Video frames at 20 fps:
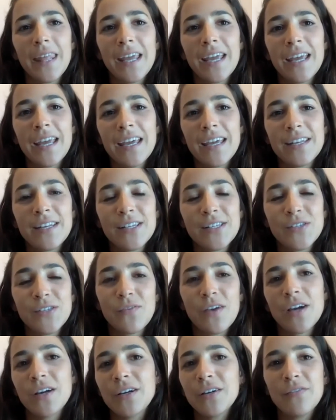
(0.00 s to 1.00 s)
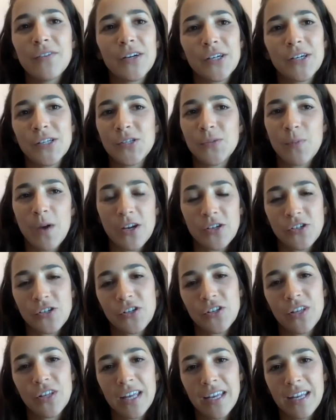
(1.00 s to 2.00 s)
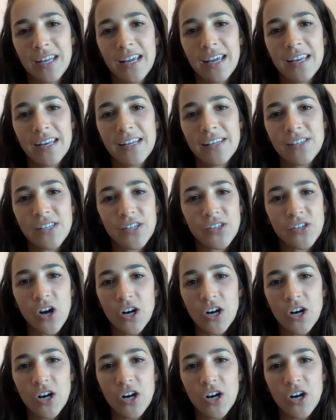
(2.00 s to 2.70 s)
is very, very special. And it's